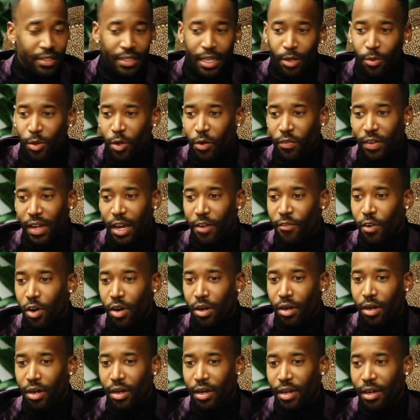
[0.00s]
like, we don't even have
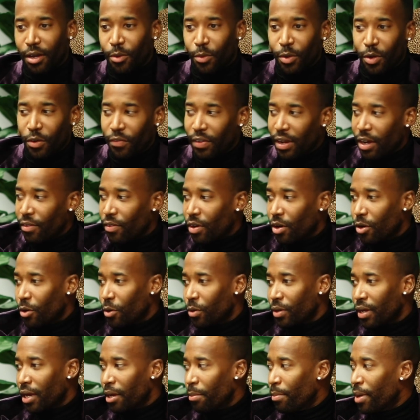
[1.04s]
our
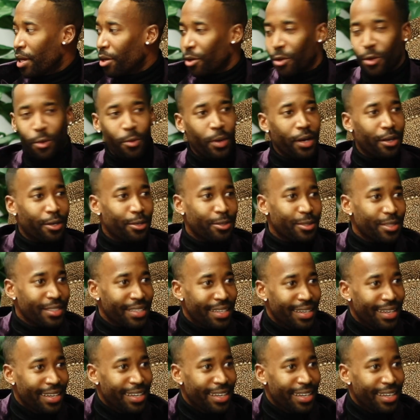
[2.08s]
own like medical records.